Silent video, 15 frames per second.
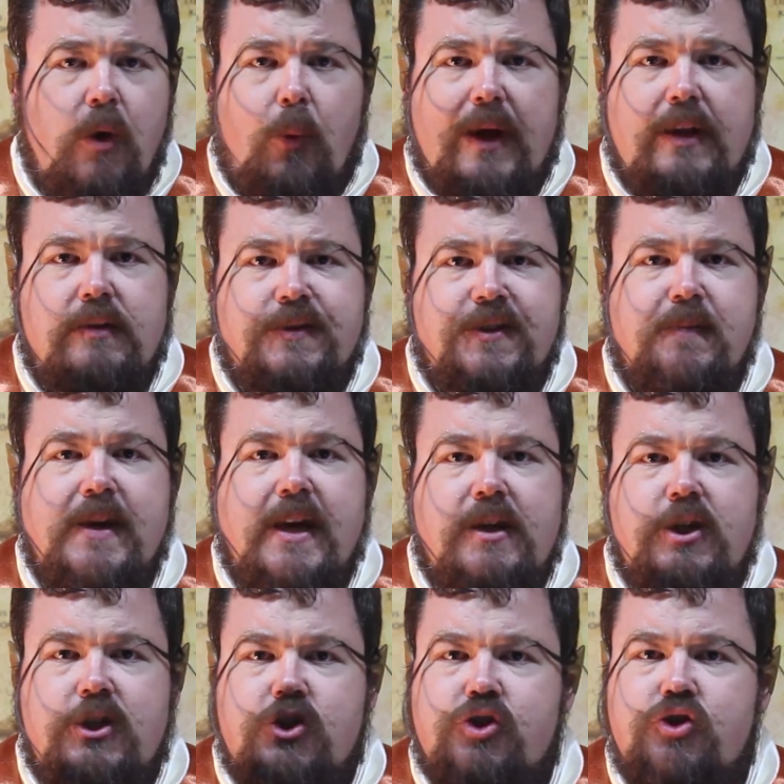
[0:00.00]
Well, to be
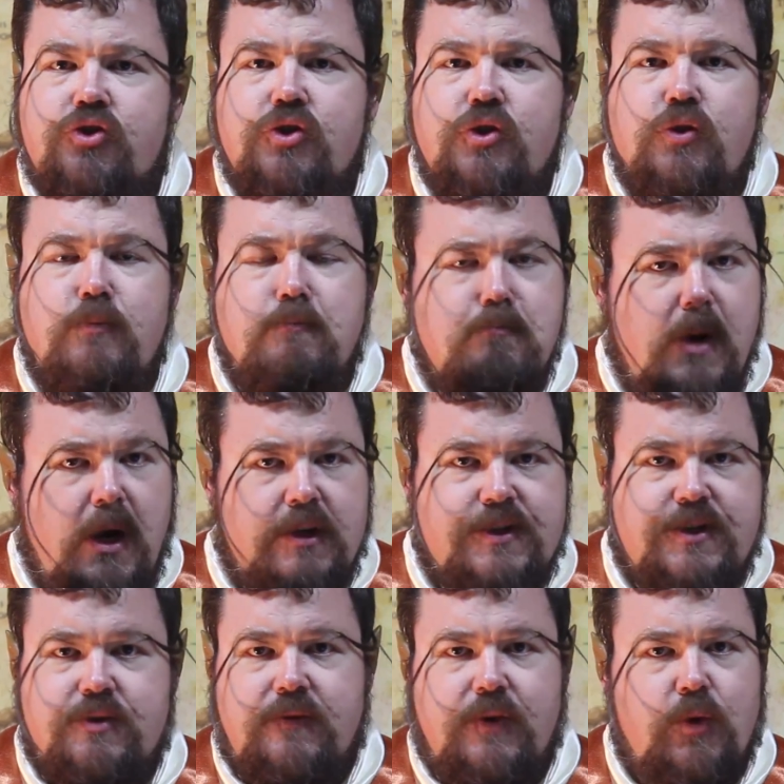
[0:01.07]
a true
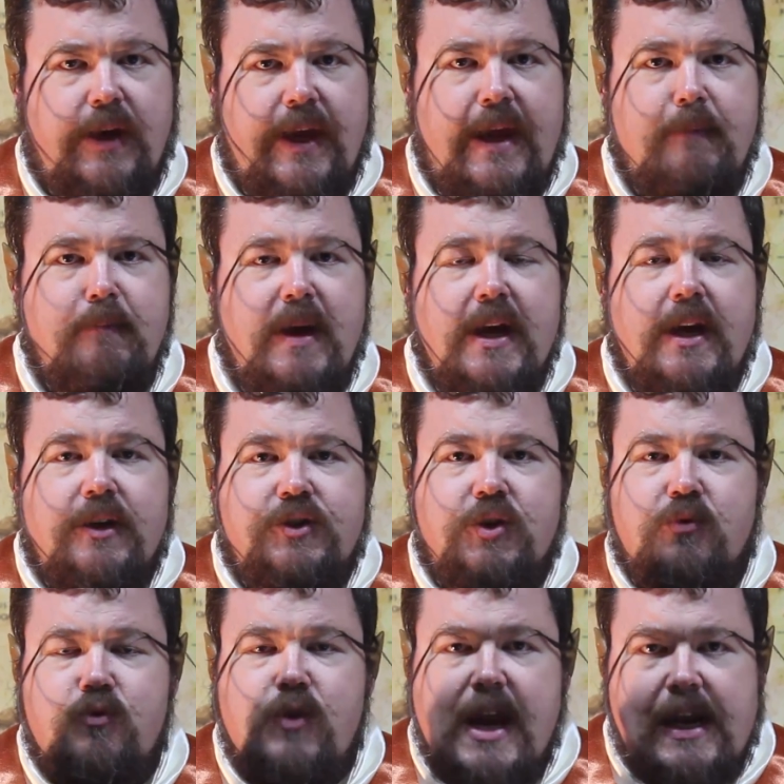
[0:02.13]
master of your game, to
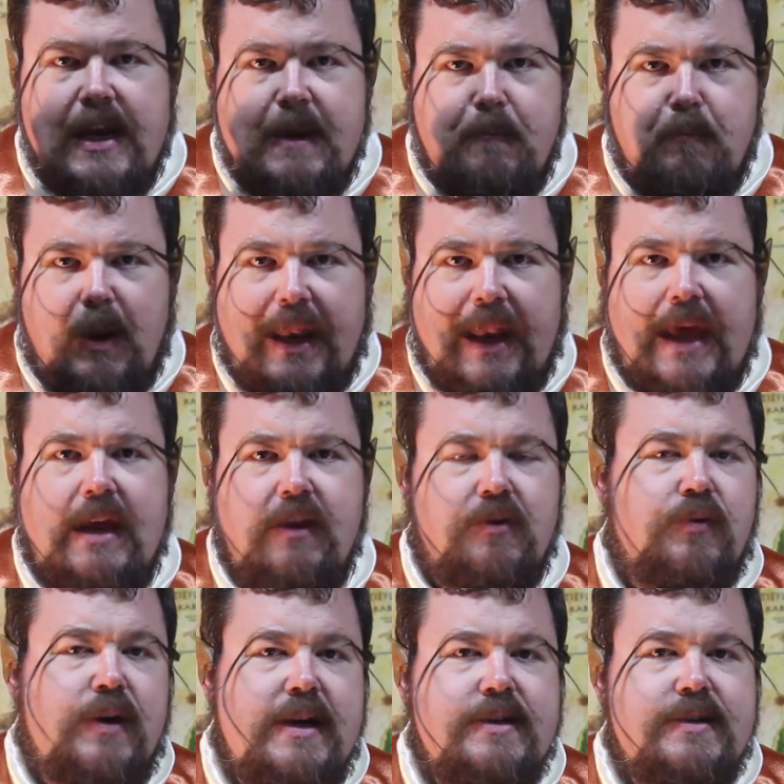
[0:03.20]
really play the
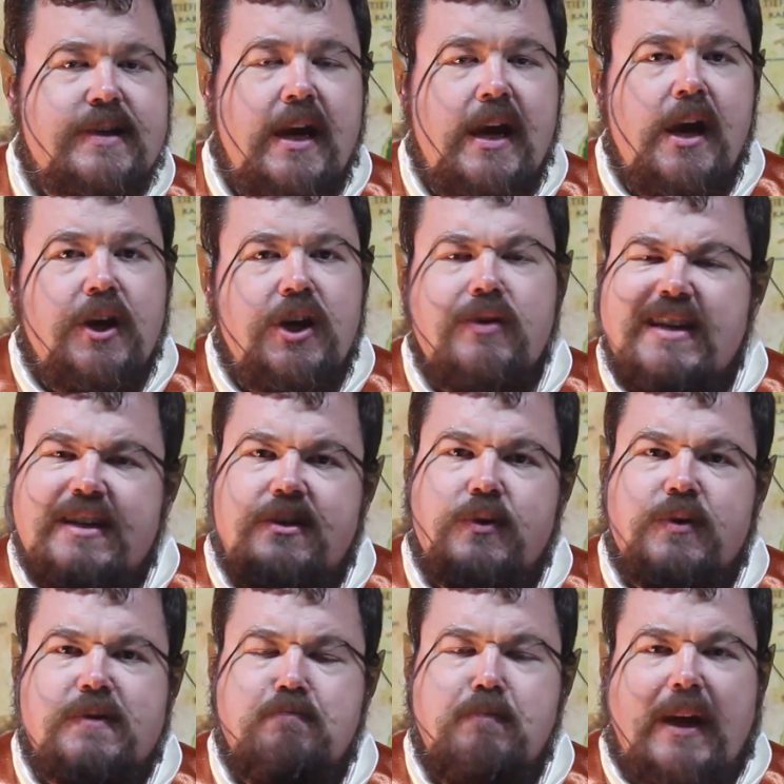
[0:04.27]
race, you need to
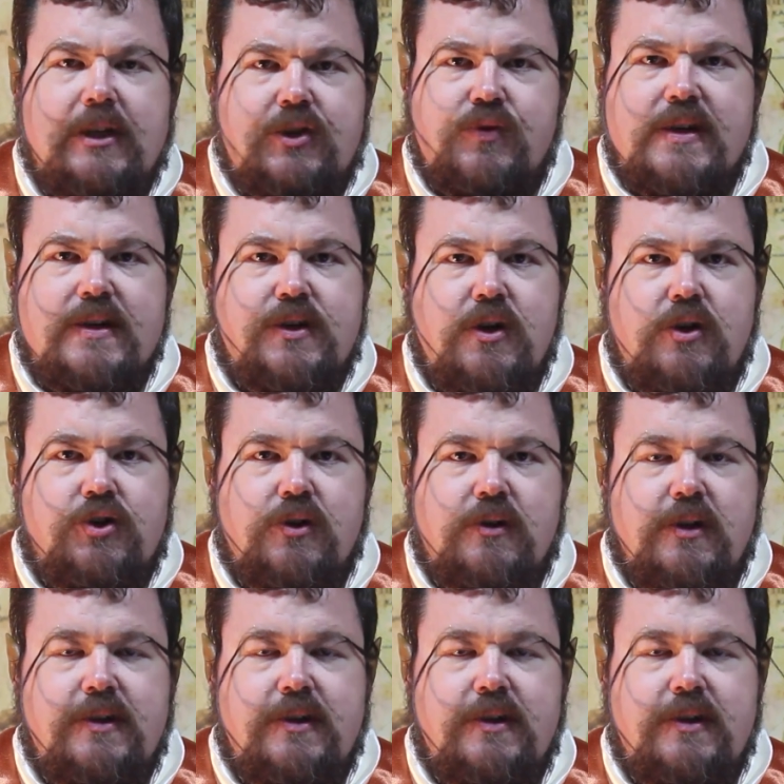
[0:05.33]
do as much research on